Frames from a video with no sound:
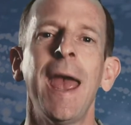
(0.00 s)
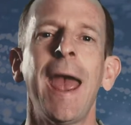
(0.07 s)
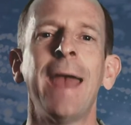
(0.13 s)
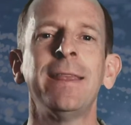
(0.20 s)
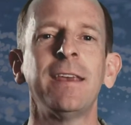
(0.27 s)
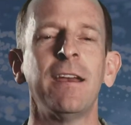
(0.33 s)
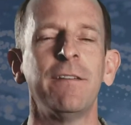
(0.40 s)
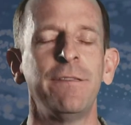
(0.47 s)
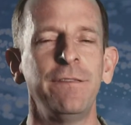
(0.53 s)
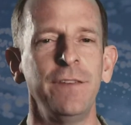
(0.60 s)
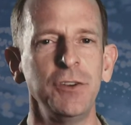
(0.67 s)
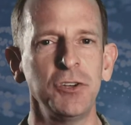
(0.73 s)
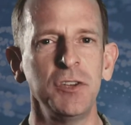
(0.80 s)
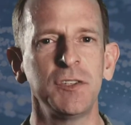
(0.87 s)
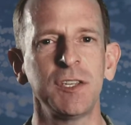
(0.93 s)
and the
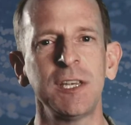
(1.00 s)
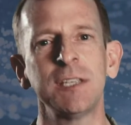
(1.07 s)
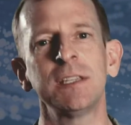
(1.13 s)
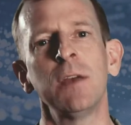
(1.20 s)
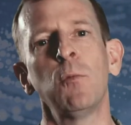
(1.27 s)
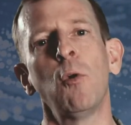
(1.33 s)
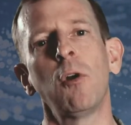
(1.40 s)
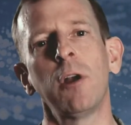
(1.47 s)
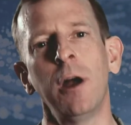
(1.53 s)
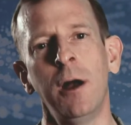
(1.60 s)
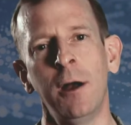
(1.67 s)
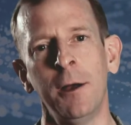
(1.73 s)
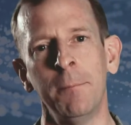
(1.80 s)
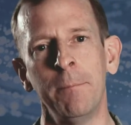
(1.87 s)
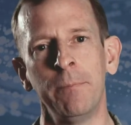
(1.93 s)
efficiencies that will
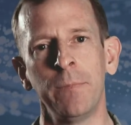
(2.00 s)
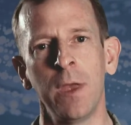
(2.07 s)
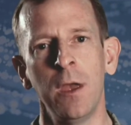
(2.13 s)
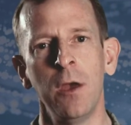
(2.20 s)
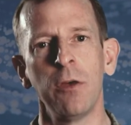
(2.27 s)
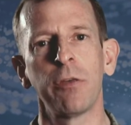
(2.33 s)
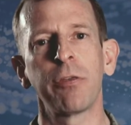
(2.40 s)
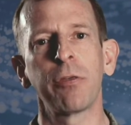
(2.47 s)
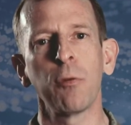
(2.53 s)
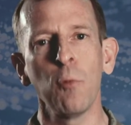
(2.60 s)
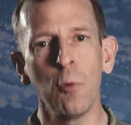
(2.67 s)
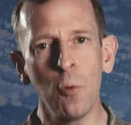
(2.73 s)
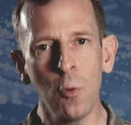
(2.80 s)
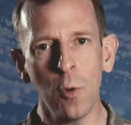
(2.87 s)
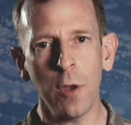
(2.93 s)
come
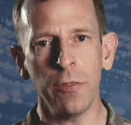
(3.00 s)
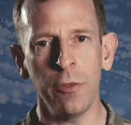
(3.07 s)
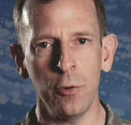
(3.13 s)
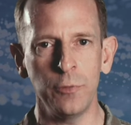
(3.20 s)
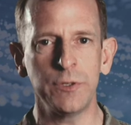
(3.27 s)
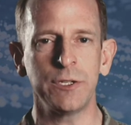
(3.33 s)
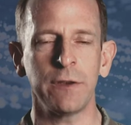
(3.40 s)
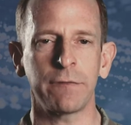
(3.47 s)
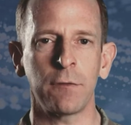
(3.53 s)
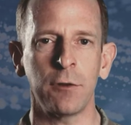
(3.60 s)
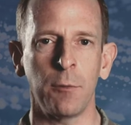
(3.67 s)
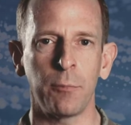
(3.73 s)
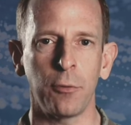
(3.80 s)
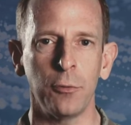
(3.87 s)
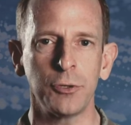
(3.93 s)
through those different
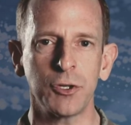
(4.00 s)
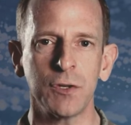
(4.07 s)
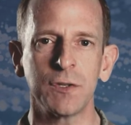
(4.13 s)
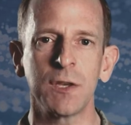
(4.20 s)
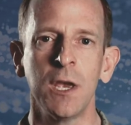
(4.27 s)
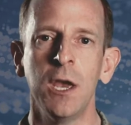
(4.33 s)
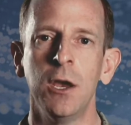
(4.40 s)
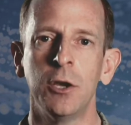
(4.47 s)
approaches